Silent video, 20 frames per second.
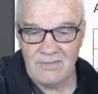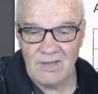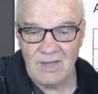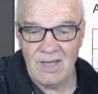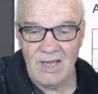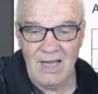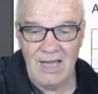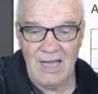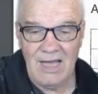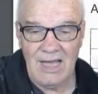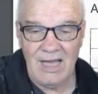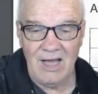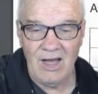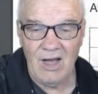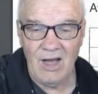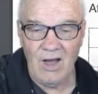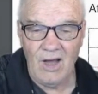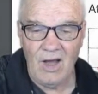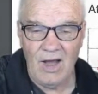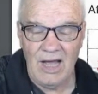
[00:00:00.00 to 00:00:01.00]

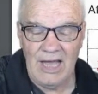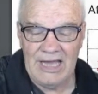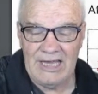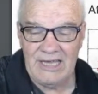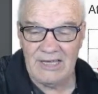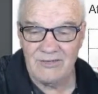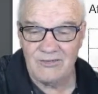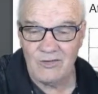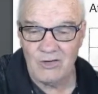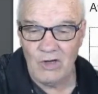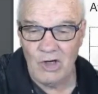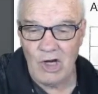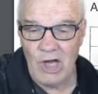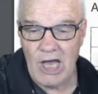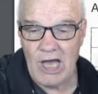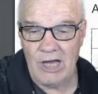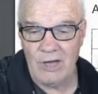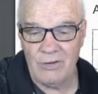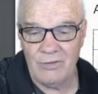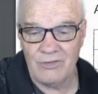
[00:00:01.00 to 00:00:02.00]
high to
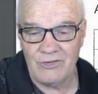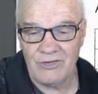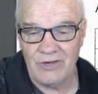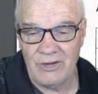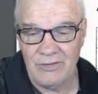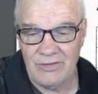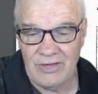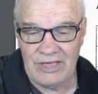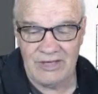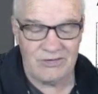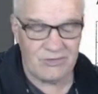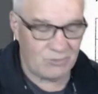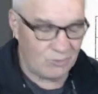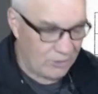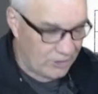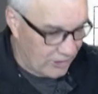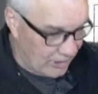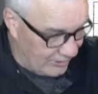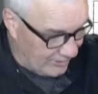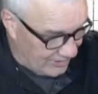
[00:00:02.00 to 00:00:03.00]
low. So
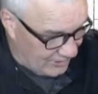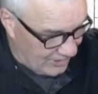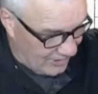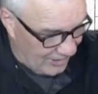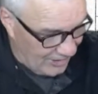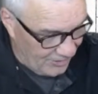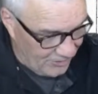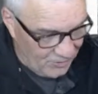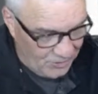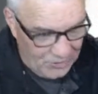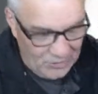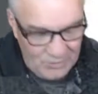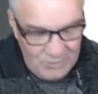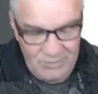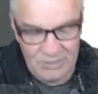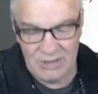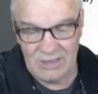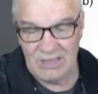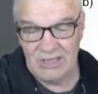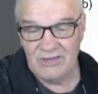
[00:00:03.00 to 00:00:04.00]
we're going
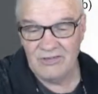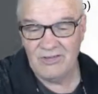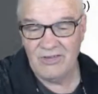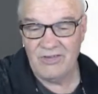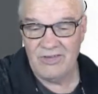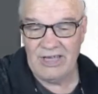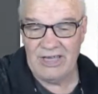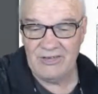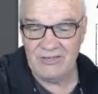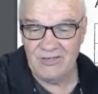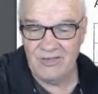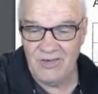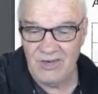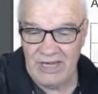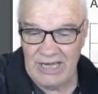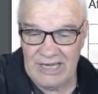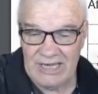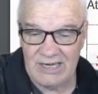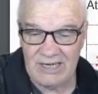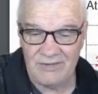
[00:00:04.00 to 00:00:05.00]
downhill, so that's
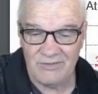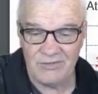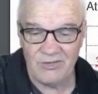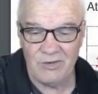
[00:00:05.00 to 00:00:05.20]
negative.